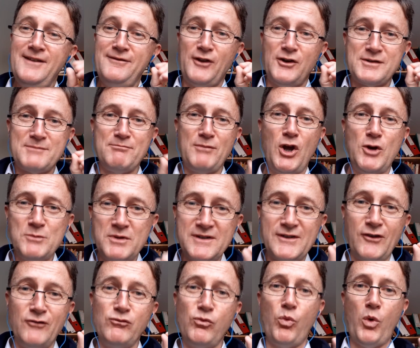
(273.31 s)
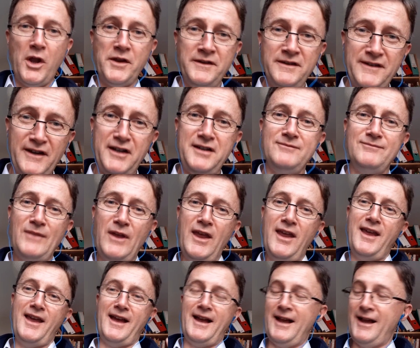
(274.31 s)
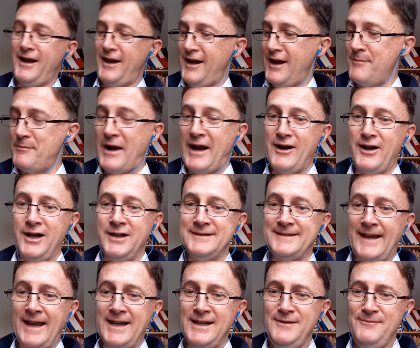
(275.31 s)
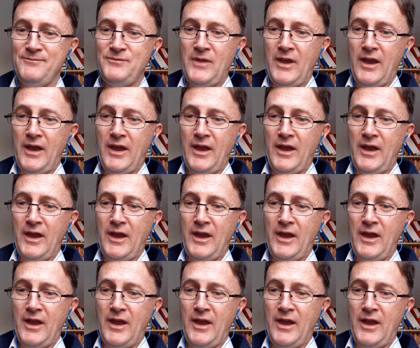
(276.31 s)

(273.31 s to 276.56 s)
those moments of wonder about our day.